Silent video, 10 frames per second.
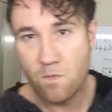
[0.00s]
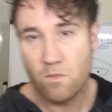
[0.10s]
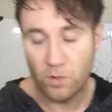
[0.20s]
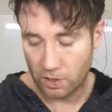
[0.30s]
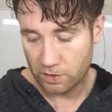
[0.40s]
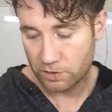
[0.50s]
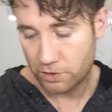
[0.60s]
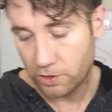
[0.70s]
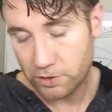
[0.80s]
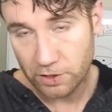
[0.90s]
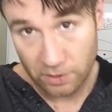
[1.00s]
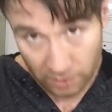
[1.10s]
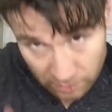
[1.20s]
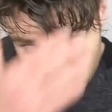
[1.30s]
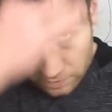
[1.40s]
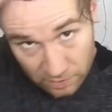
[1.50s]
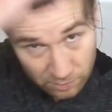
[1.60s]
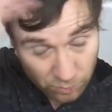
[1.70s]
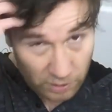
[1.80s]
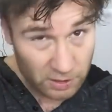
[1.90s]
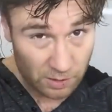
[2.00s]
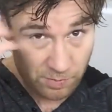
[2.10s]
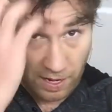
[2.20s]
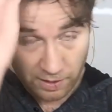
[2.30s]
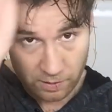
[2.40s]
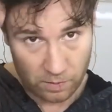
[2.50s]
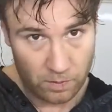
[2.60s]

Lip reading: well, I just showed you, you know, brushing it back.